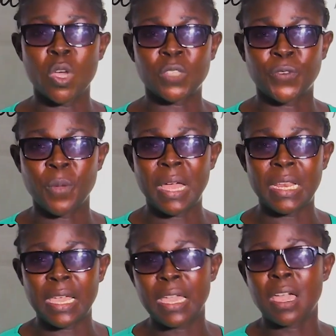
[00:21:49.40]
who was
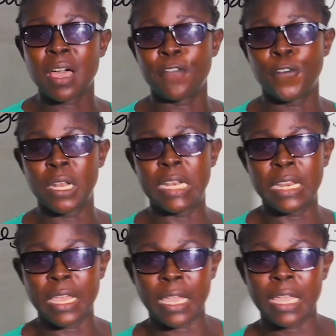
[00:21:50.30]
formerly
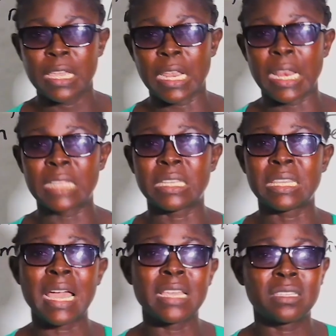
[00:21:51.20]
Cavonline. He
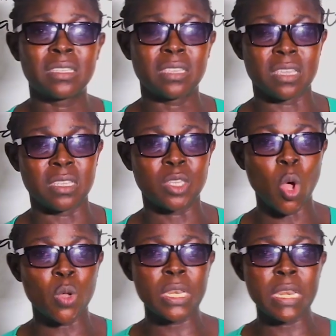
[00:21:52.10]
Latinized his
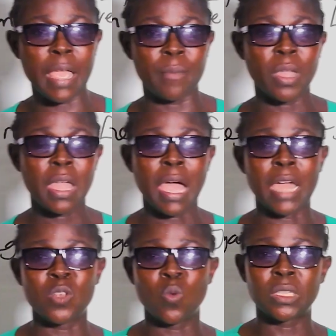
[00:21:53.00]
own name,
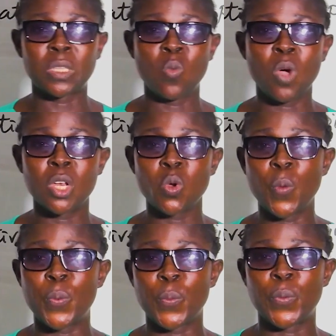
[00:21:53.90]
and he was the one
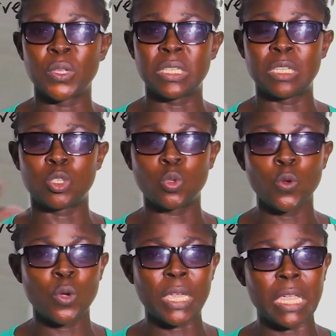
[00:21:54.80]
who proposed the
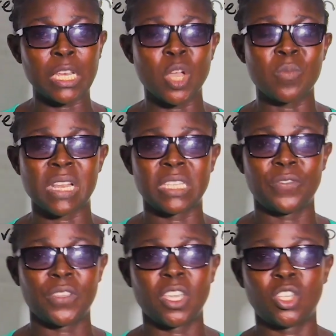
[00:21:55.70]
2 kingdom
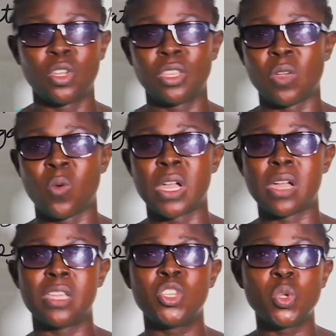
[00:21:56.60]
classification that
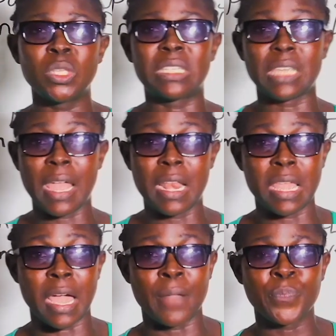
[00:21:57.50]
were used
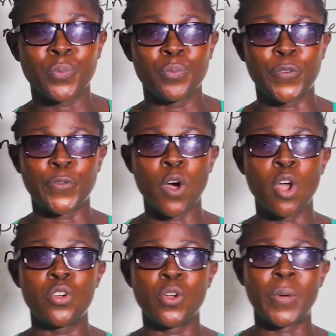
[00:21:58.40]
earlier
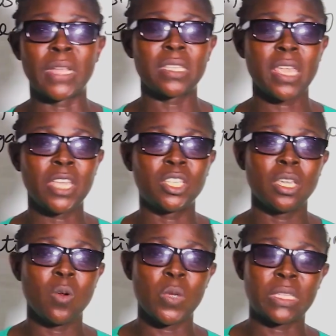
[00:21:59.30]
before Robert
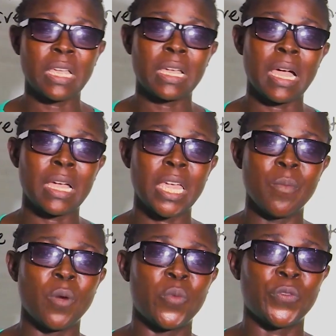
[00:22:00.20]
H. Whitaker
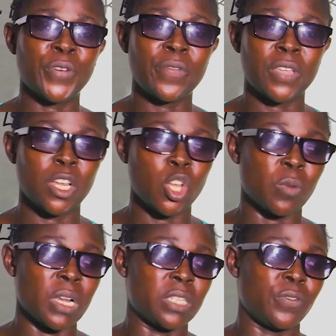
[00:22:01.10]
came up with 5
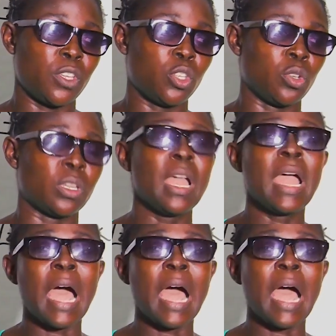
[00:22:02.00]
kingdom classification.